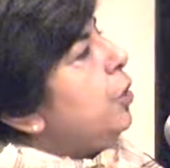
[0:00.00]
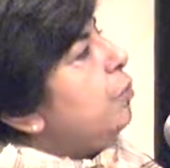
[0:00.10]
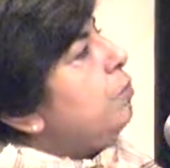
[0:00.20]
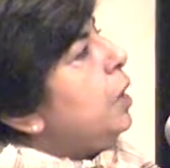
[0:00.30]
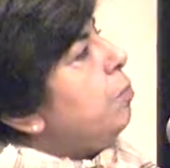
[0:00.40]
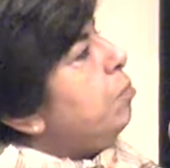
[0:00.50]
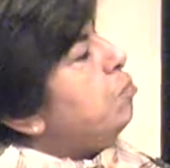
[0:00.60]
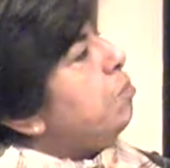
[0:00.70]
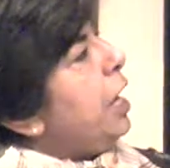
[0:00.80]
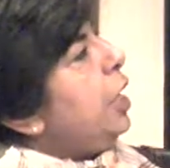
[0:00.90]
know,
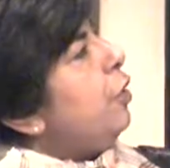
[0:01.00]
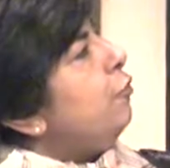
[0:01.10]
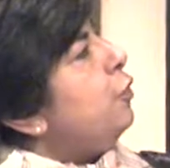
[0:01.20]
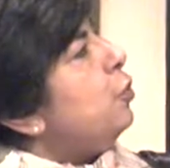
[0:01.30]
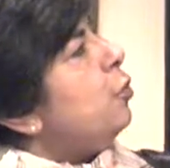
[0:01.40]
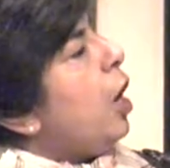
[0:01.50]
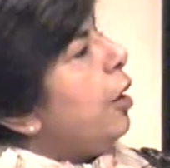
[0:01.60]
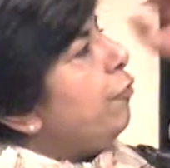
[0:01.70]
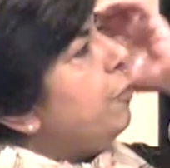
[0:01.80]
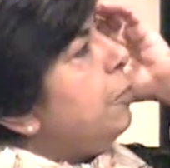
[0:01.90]
many of you
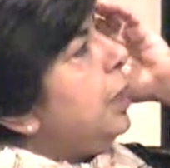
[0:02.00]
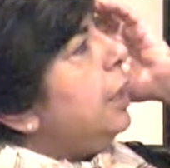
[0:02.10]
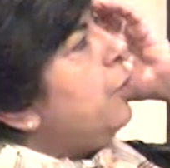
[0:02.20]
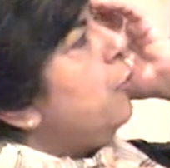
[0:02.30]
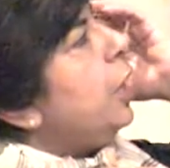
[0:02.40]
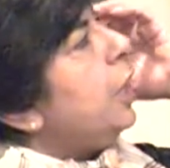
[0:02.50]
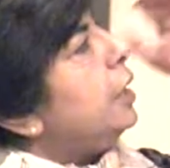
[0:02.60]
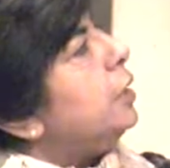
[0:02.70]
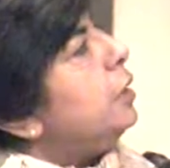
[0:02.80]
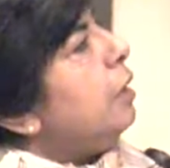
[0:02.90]
are familiar
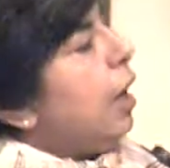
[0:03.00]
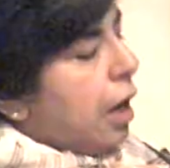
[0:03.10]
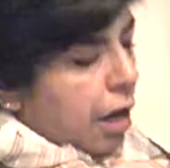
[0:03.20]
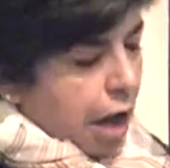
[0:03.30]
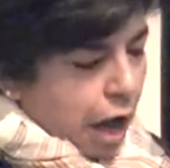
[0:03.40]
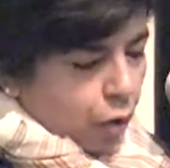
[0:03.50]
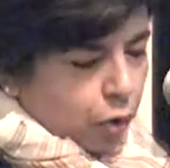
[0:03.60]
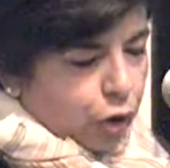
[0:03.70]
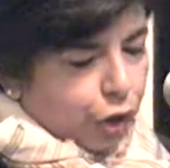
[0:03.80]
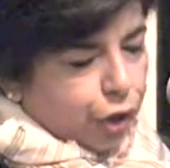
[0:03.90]
with
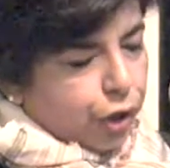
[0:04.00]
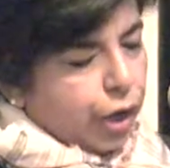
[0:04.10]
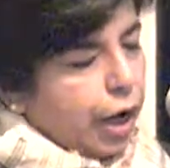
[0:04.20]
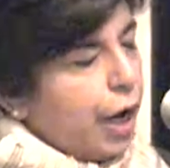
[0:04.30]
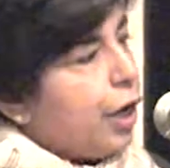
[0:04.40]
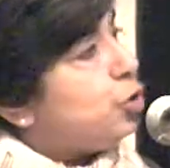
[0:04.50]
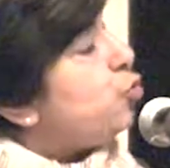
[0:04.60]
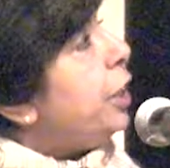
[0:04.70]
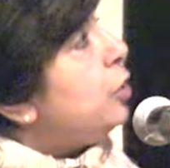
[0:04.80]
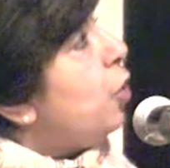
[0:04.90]
our
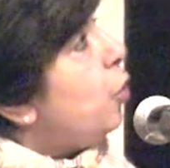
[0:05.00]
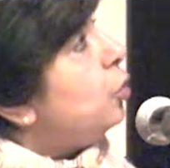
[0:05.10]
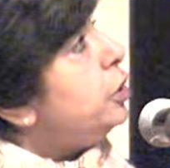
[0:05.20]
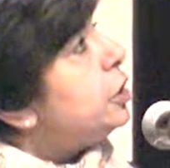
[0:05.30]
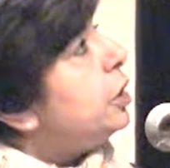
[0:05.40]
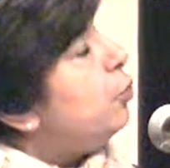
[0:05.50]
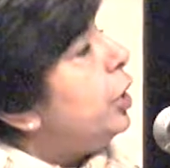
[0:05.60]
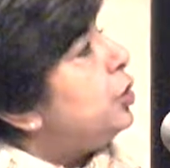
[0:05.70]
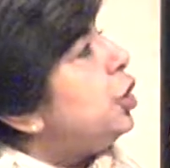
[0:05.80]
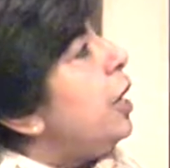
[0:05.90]
twin goals,
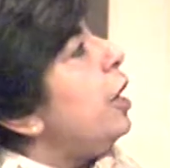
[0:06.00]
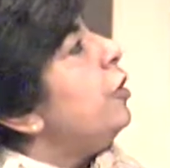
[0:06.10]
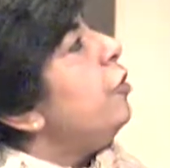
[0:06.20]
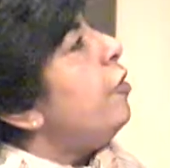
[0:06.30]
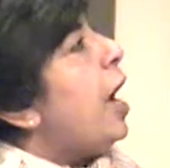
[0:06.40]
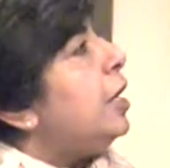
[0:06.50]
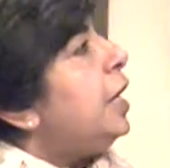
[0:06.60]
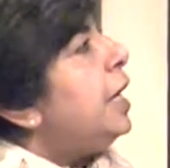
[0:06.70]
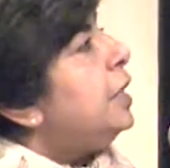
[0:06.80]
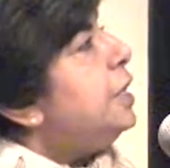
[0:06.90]
which are
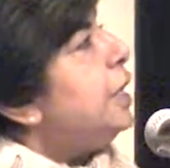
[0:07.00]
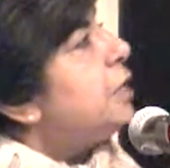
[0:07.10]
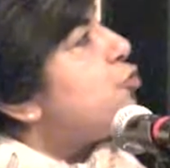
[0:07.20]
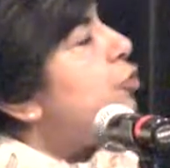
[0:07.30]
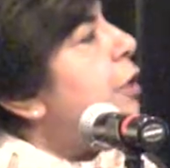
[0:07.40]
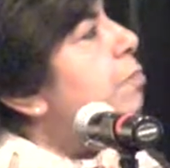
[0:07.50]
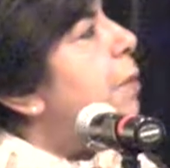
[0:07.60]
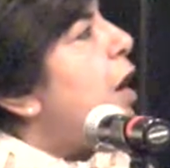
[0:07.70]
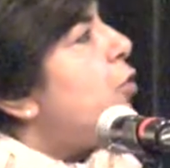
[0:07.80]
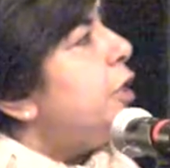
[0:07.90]
eradicating extreme
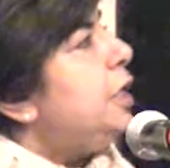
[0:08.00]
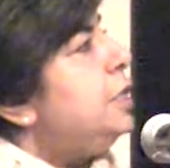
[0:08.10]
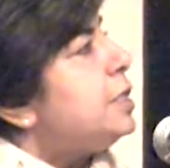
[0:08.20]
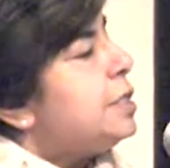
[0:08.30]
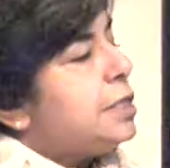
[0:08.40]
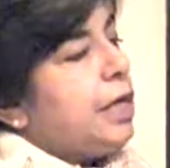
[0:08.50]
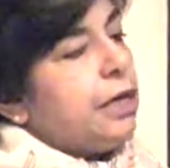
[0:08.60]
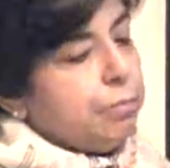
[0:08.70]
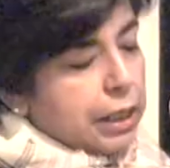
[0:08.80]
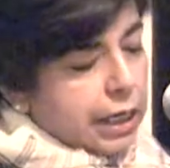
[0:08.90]
poverty
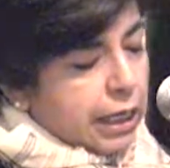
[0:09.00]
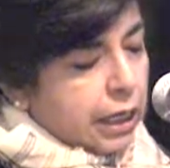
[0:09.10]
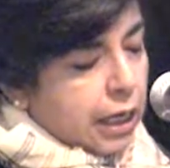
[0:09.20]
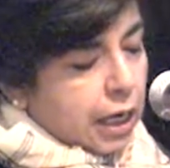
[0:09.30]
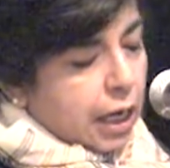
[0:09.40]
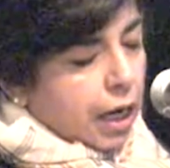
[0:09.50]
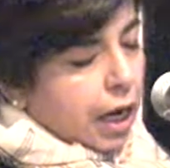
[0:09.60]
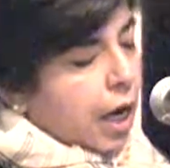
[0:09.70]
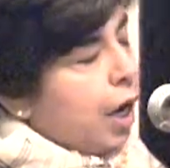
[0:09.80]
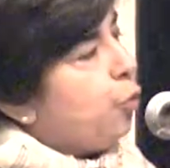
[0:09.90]
sustainably,
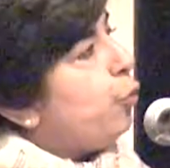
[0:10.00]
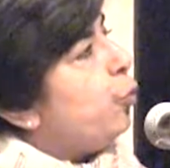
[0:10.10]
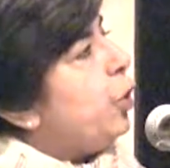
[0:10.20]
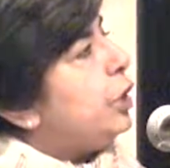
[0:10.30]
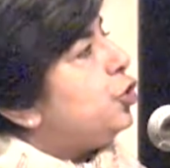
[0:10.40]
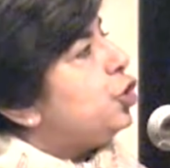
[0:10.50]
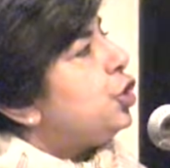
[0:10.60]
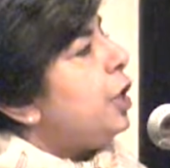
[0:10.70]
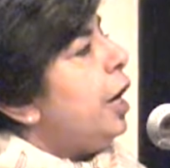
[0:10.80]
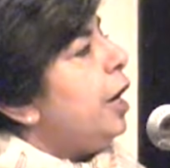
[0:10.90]

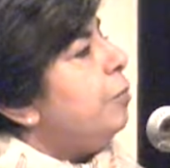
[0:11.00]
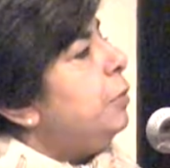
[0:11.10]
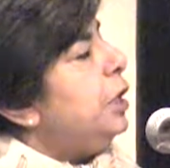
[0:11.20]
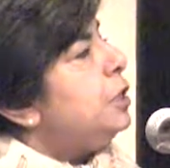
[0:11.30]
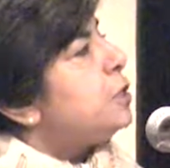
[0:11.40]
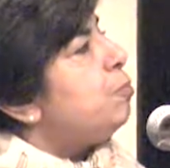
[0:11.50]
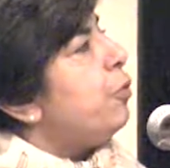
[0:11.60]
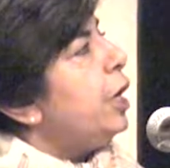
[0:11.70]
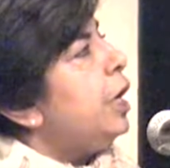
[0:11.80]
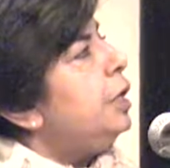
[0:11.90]
which means
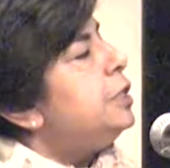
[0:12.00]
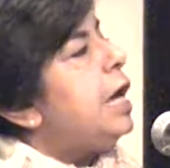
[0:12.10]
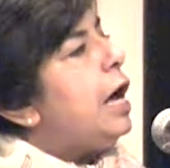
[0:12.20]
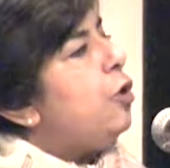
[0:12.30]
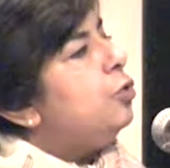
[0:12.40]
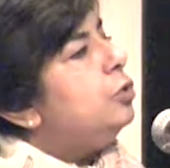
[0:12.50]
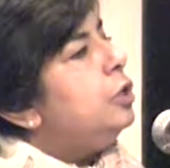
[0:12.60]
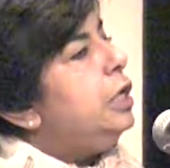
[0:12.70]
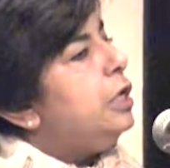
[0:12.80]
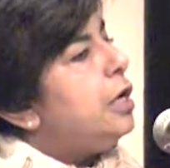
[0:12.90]
bringing down
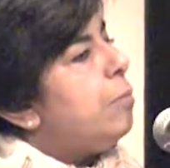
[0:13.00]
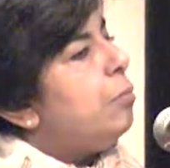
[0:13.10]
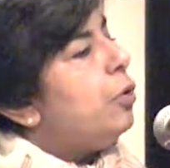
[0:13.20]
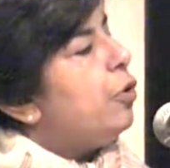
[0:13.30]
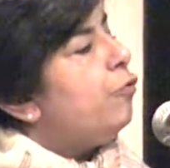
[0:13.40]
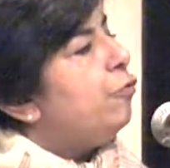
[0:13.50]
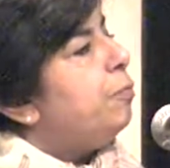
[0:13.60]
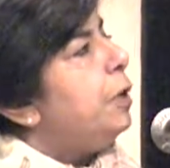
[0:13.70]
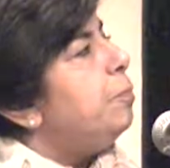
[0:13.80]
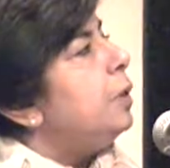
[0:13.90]
the number of
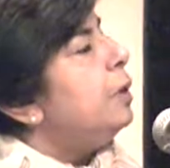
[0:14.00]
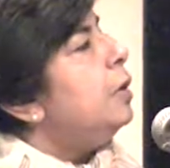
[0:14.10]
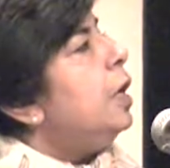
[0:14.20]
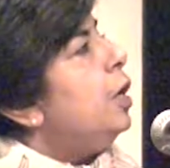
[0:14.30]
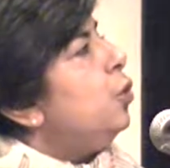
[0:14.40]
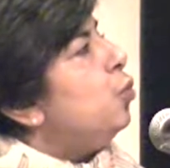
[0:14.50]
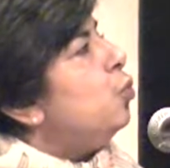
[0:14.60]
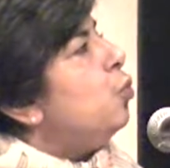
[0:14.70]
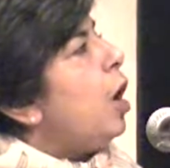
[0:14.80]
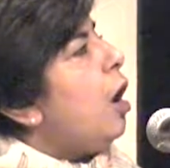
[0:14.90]
people
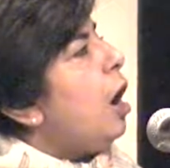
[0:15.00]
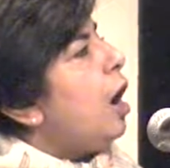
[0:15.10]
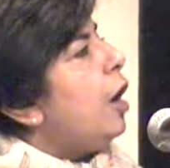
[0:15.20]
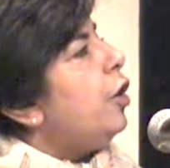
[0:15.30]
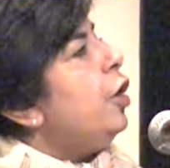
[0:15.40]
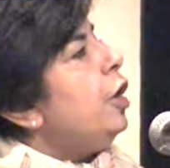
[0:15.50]
who are